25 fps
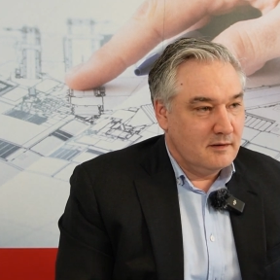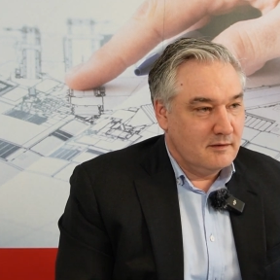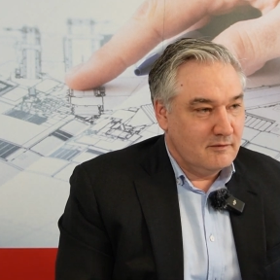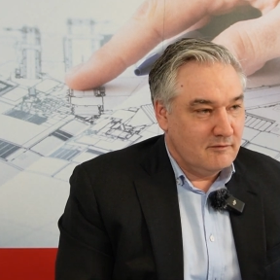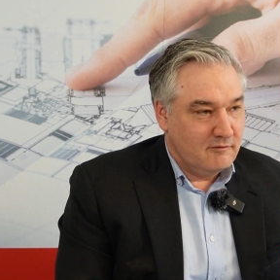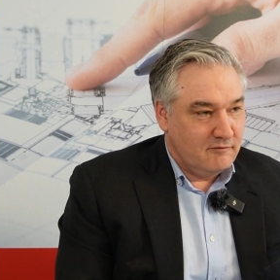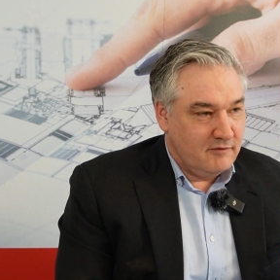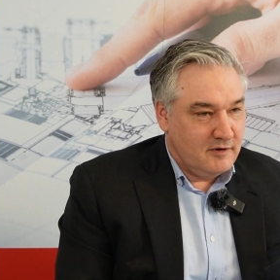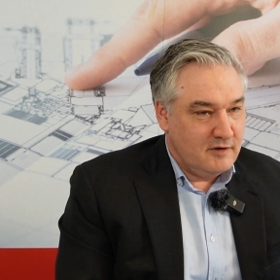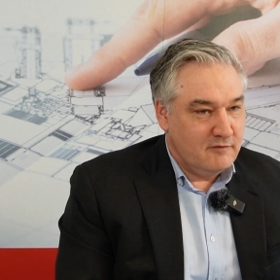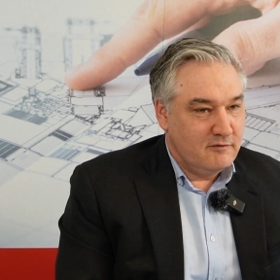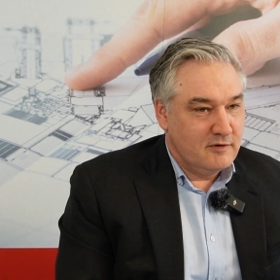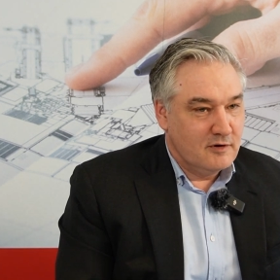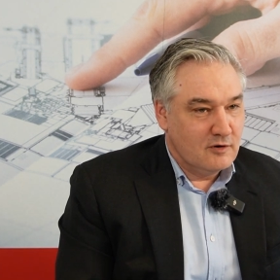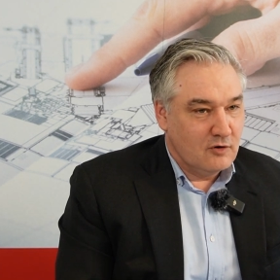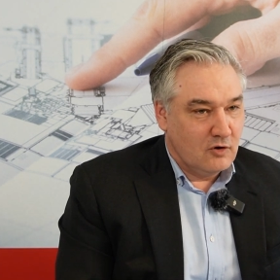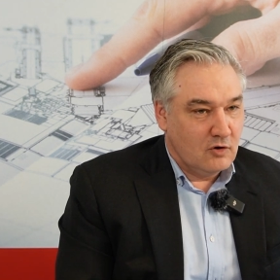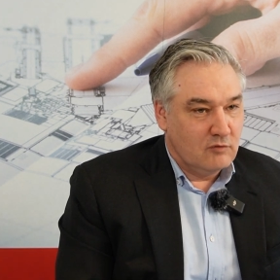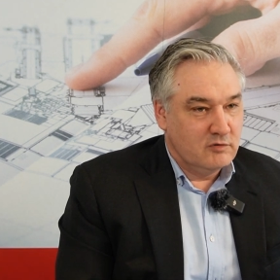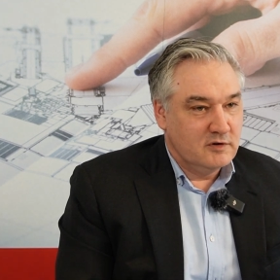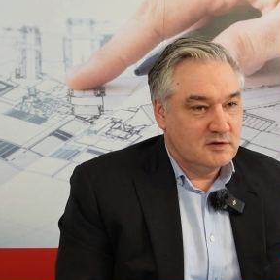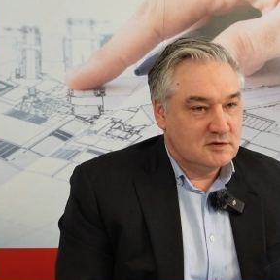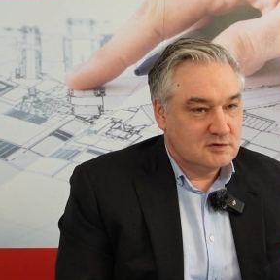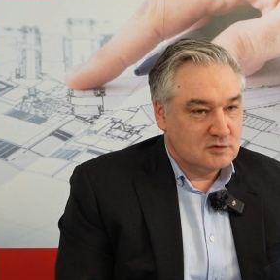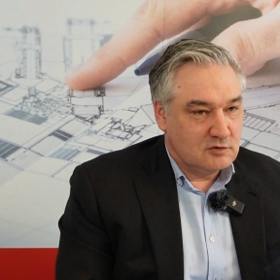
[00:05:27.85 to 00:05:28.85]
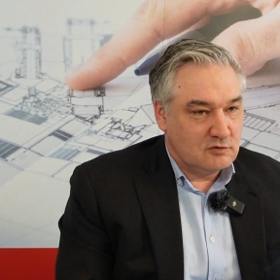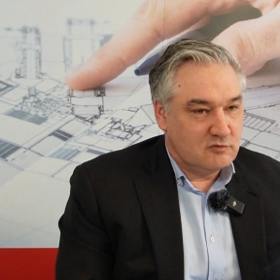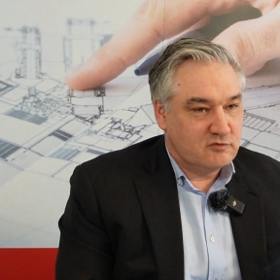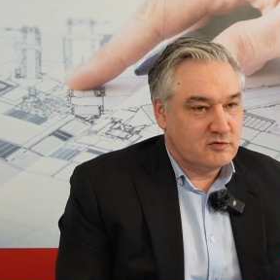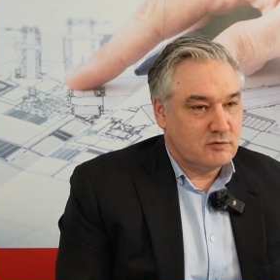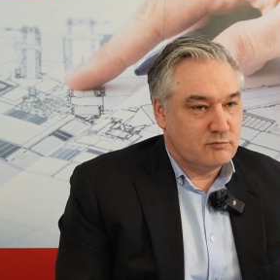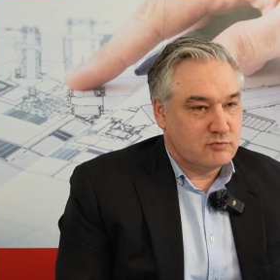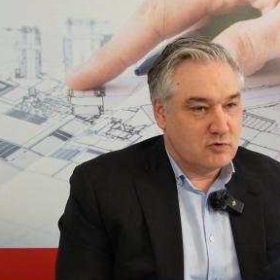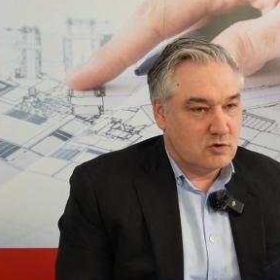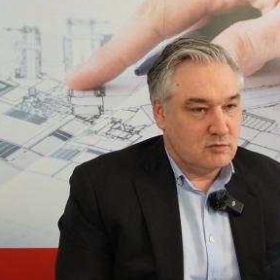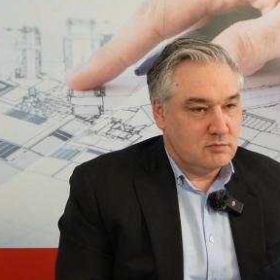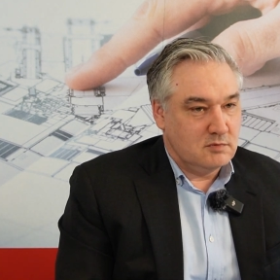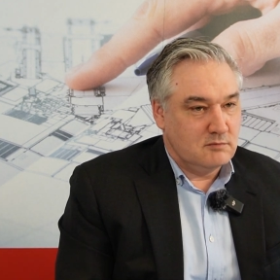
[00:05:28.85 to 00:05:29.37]
we will always solve the
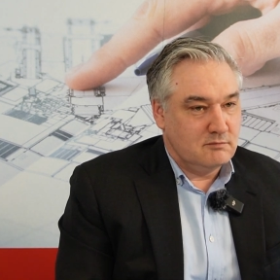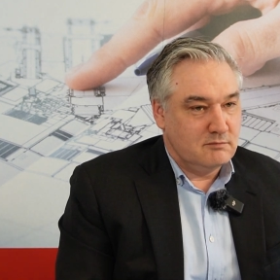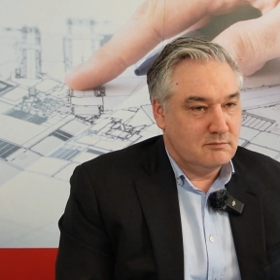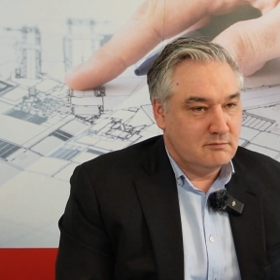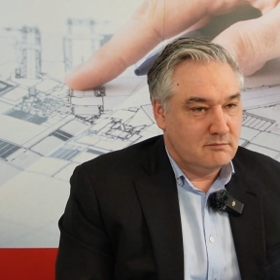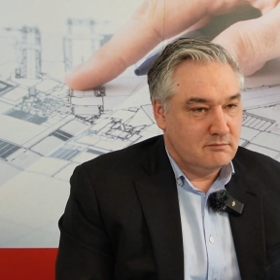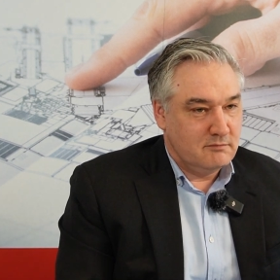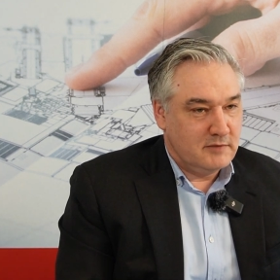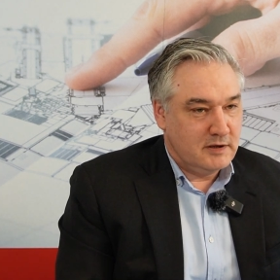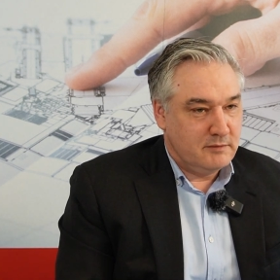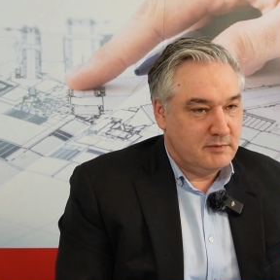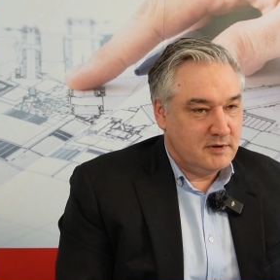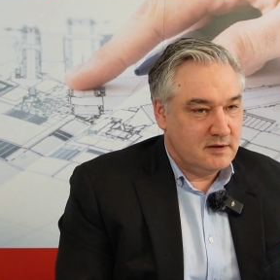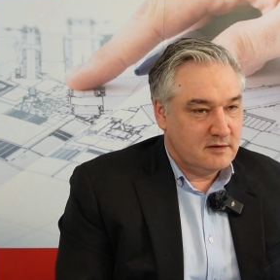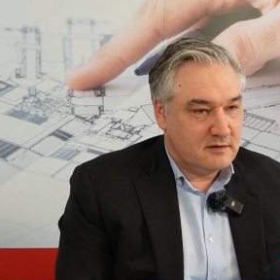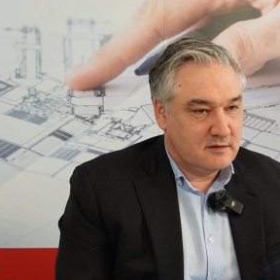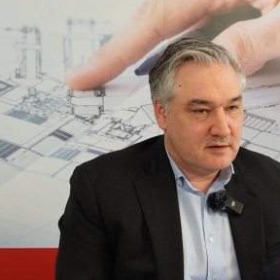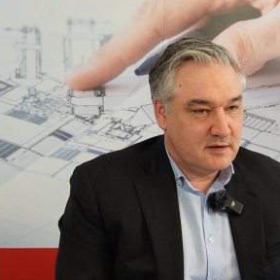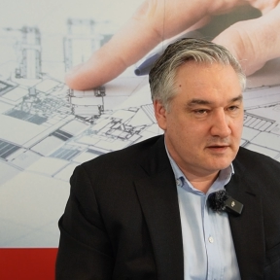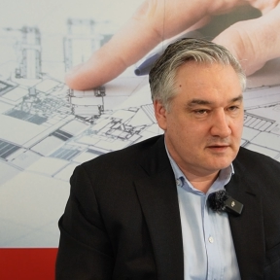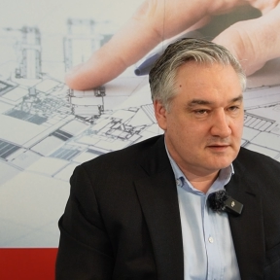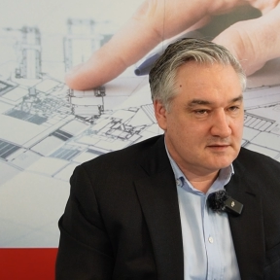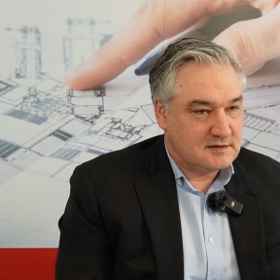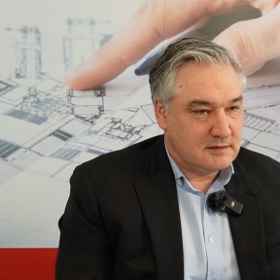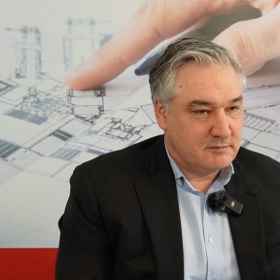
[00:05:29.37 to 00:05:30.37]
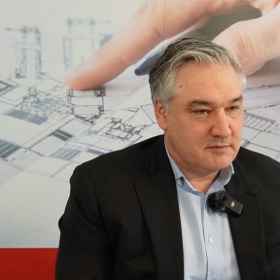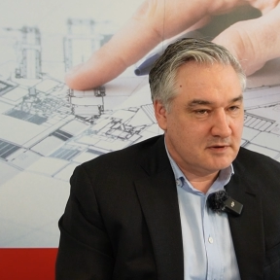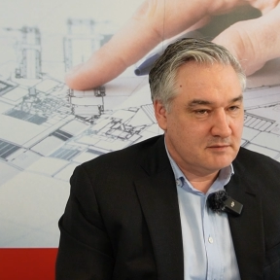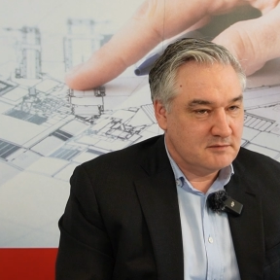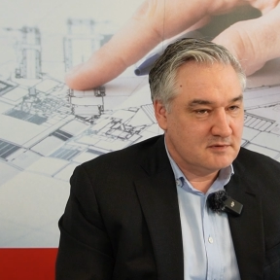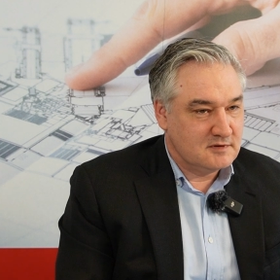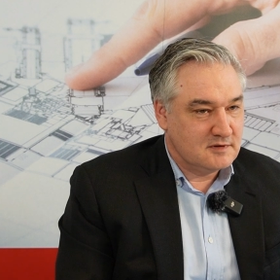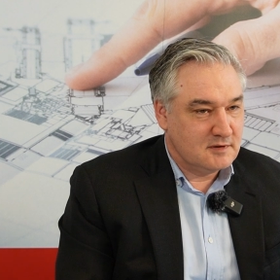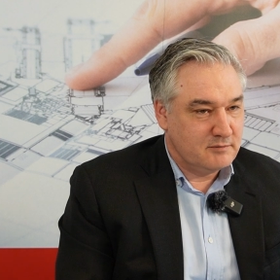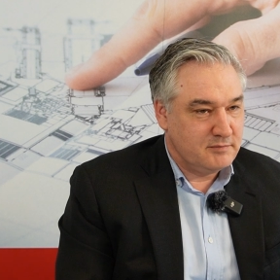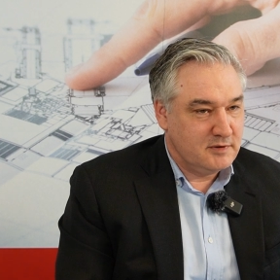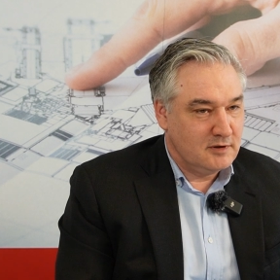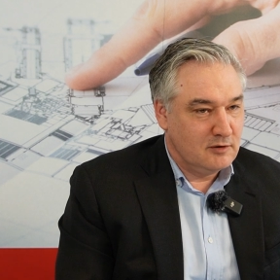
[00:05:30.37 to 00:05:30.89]
problem. Maybe it takes
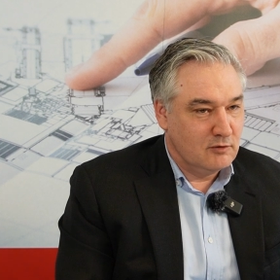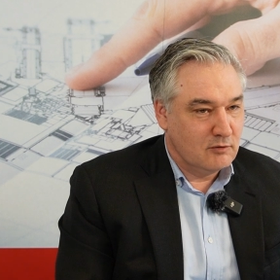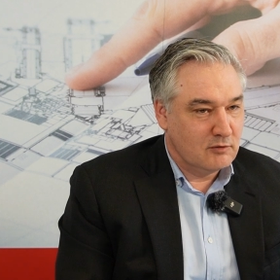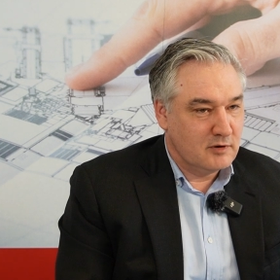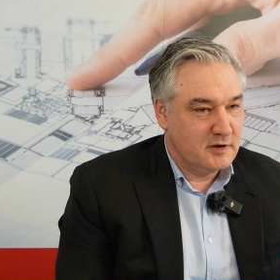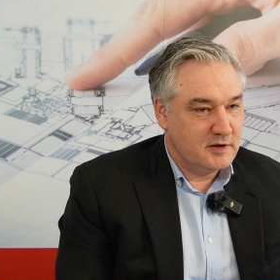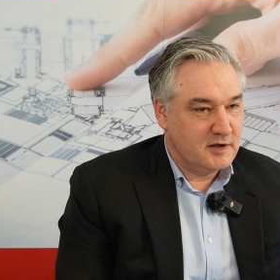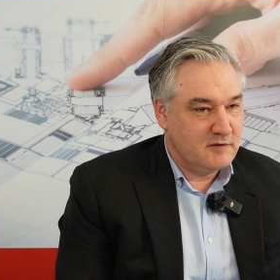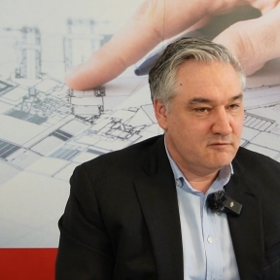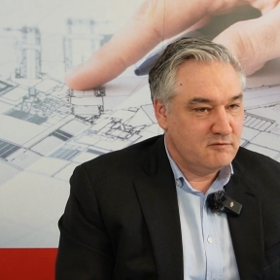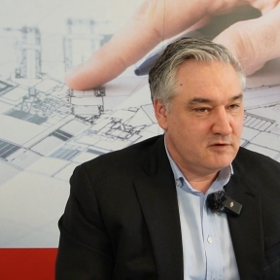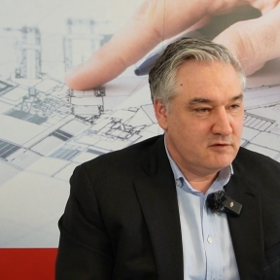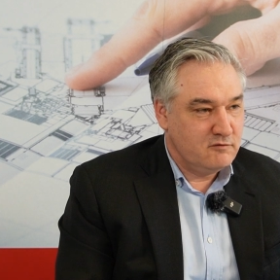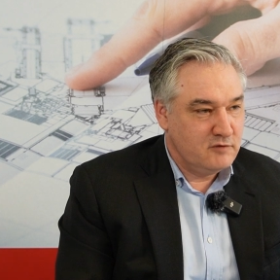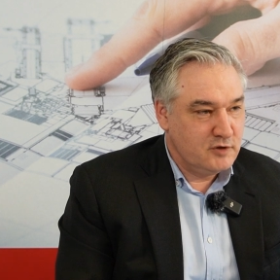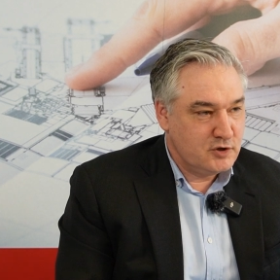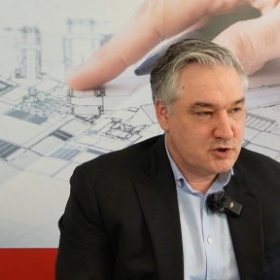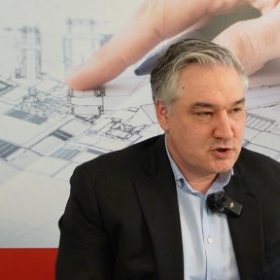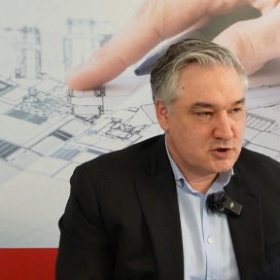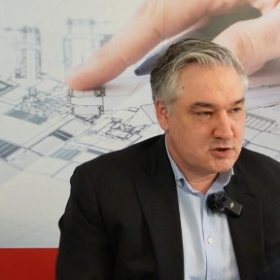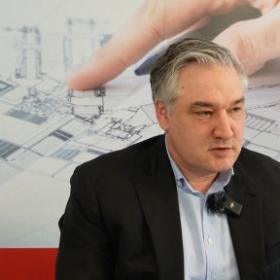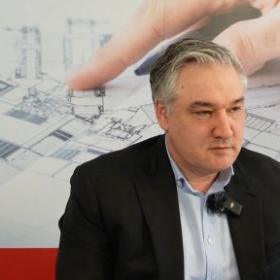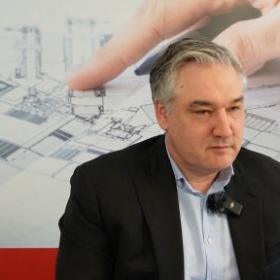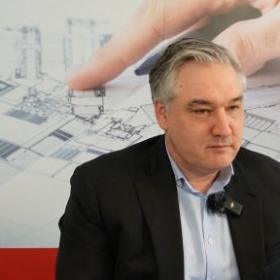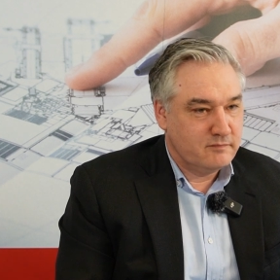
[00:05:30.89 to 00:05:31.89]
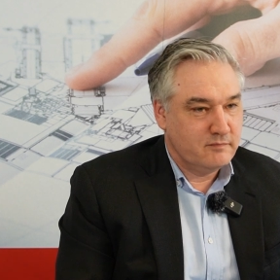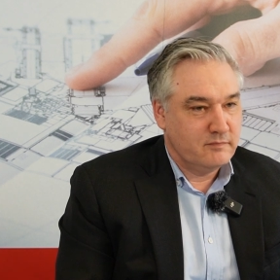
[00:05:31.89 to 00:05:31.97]
sometimes a bit longer than we wish,